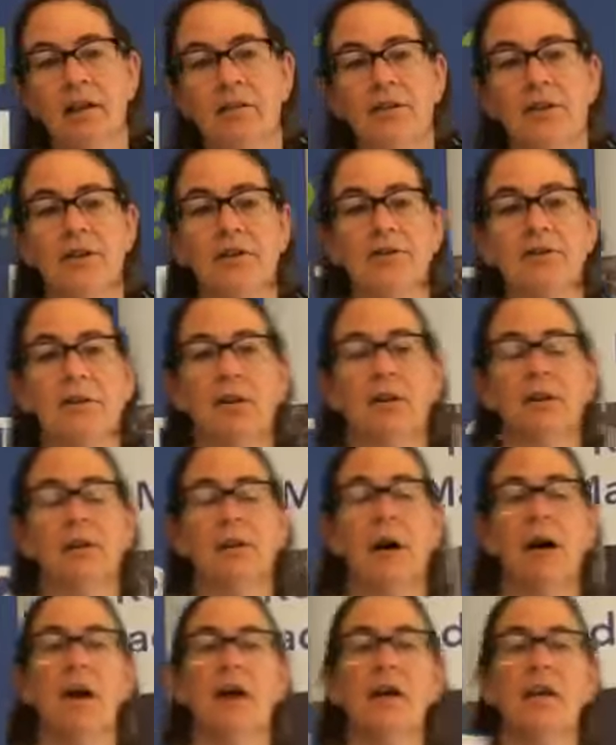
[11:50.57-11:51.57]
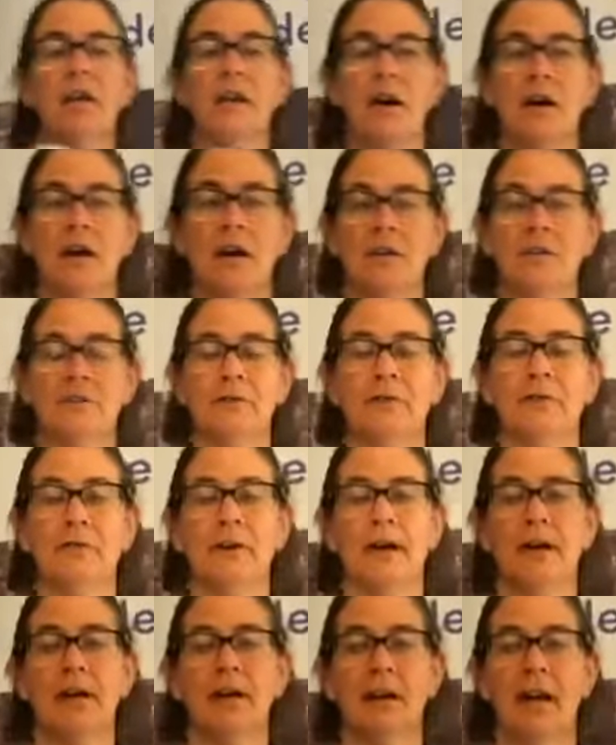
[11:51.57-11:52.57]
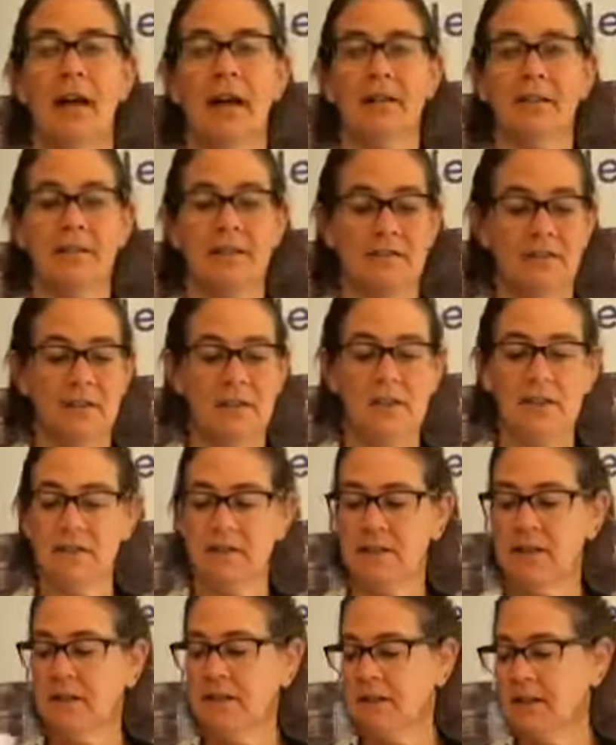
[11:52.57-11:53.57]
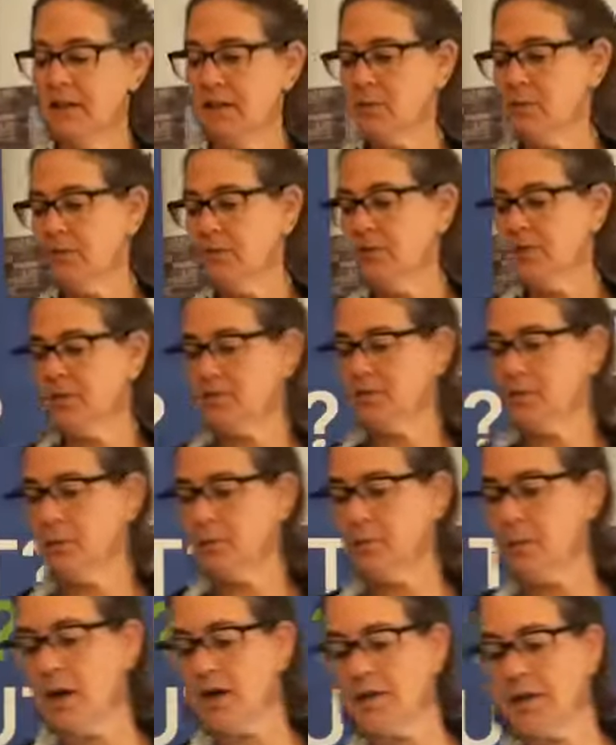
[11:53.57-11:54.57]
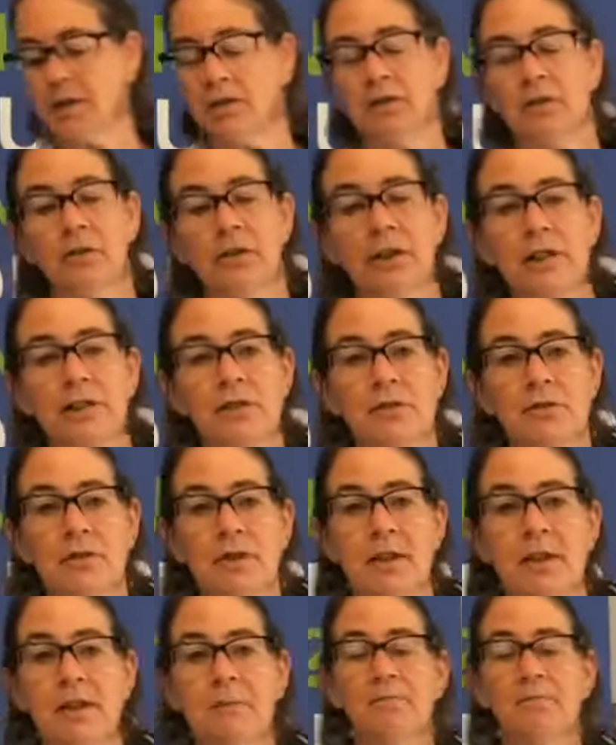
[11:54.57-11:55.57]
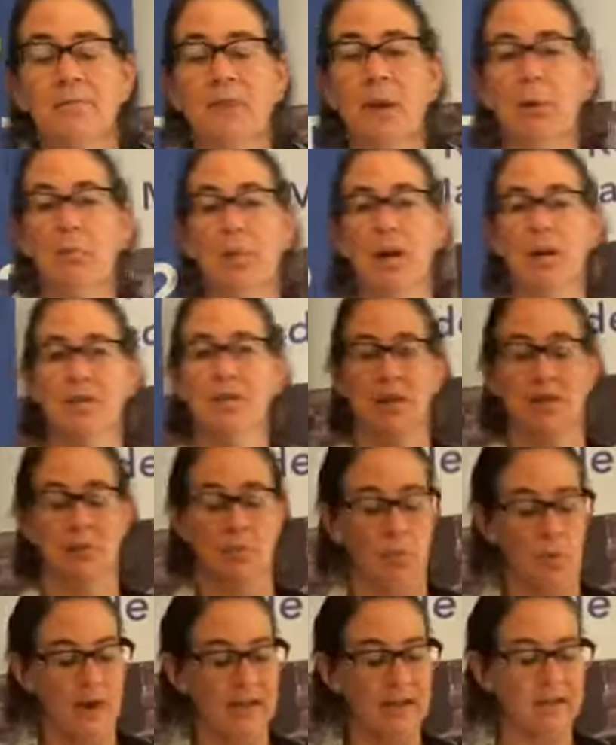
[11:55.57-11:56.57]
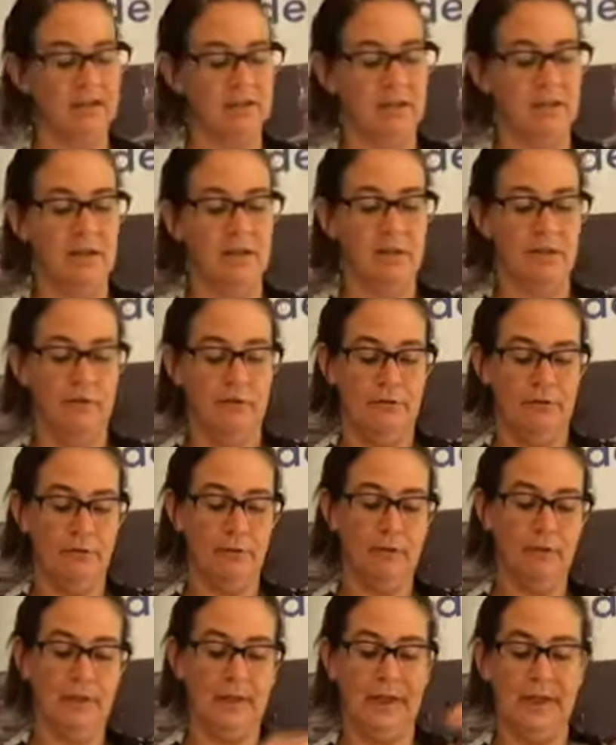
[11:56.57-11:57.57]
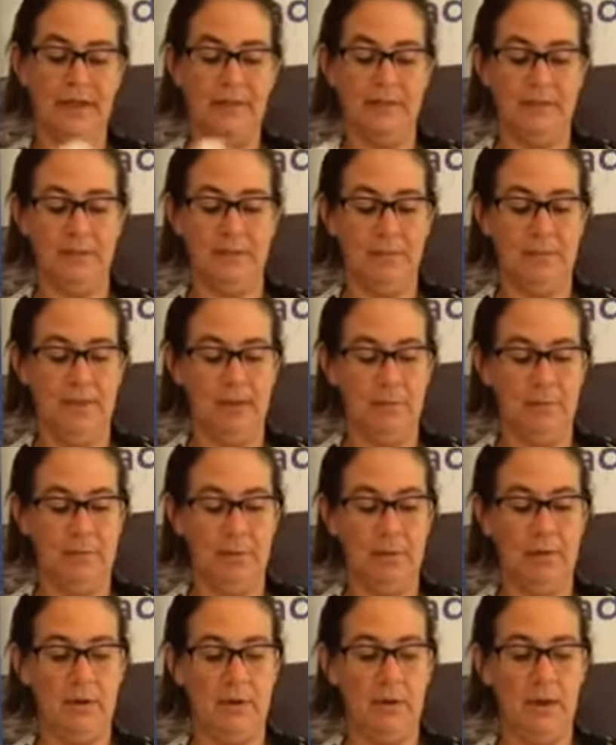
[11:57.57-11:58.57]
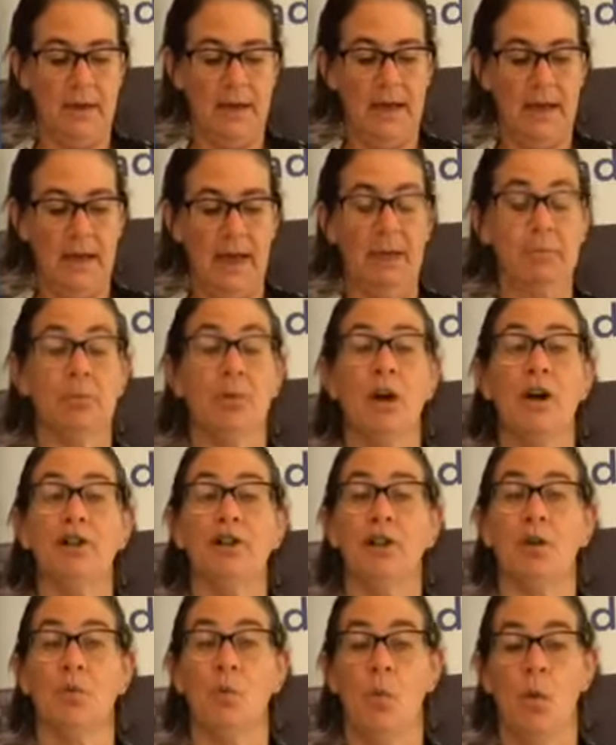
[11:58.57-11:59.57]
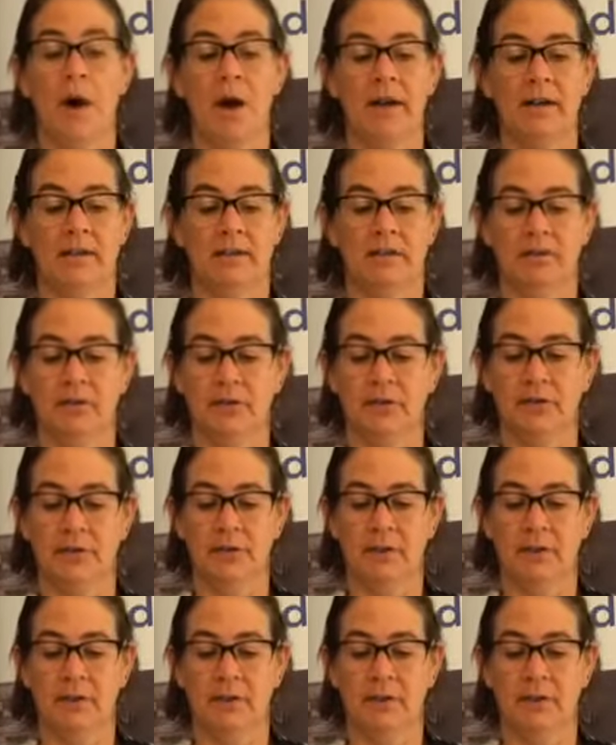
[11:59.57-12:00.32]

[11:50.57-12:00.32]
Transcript: there's a lot of activities that link with this, from Project Learning Tree, Project Wet, Food, Land, and People, and Project Wild.